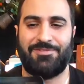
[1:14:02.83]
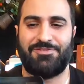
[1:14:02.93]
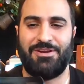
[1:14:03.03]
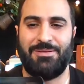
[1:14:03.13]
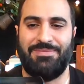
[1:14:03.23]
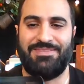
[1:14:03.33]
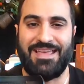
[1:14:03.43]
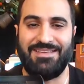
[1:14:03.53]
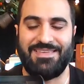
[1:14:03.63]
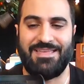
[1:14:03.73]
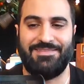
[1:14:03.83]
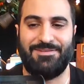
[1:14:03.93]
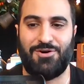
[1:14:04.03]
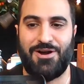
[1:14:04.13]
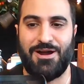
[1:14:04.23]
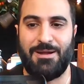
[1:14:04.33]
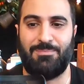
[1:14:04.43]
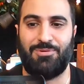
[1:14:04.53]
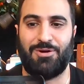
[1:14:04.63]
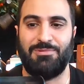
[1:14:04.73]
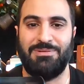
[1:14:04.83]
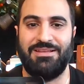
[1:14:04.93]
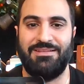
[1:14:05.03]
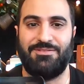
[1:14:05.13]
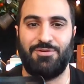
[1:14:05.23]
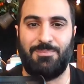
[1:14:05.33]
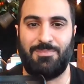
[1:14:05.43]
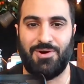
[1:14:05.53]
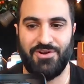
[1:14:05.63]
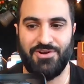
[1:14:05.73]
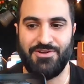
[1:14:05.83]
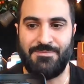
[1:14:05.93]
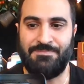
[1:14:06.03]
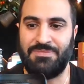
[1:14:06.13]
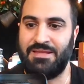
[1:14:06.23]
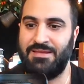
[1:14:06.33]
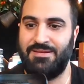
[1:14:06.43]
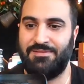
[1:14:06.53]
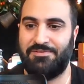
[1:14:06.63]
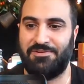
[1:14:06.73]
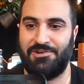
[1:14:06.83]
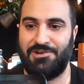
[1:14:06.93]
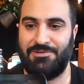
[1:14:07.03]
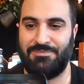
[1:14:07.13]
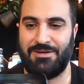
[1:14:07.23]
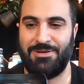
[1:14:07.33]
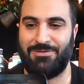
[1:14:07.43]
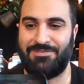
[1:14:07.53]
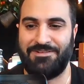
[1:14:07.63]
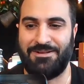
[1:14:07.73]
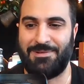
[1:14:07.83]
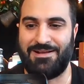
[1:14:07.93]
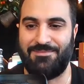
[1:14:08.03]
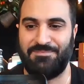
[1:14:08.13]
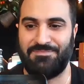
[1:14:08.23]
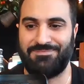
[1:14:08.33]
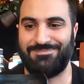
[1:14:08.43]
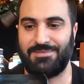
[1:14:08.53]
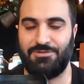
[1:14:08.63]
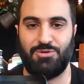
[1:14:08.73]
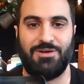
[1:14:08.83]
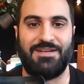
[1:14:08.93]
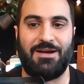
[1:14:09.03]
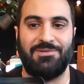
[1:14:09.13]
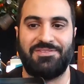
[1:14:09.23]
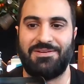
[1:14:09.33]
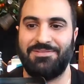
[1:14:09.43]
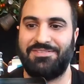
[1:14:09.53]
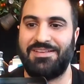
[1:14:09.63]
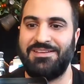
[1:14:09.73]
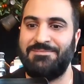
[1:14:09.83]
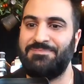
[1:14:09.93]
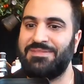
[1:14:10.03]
stream date and time probably tomorrow. So that'll be roughly in about 12 hours, I would say.